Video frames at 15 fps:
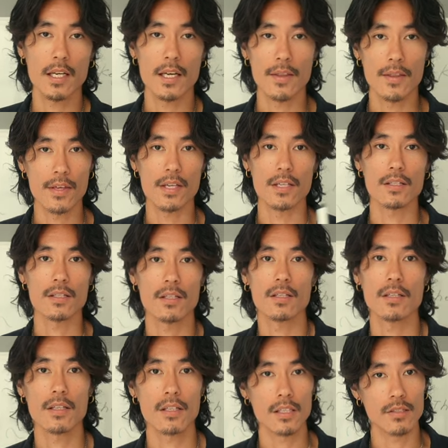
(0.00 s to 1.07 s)
This
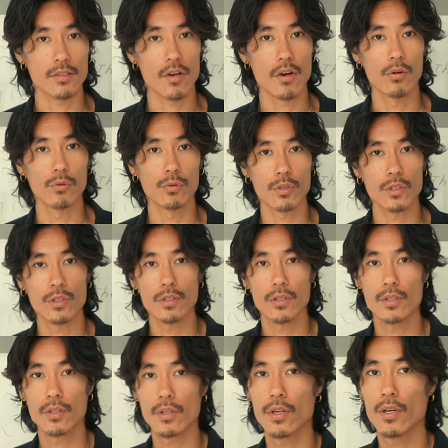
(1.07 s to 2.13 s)
is called
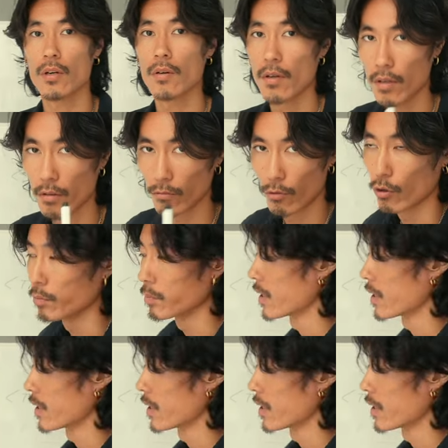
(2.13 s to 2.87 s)
role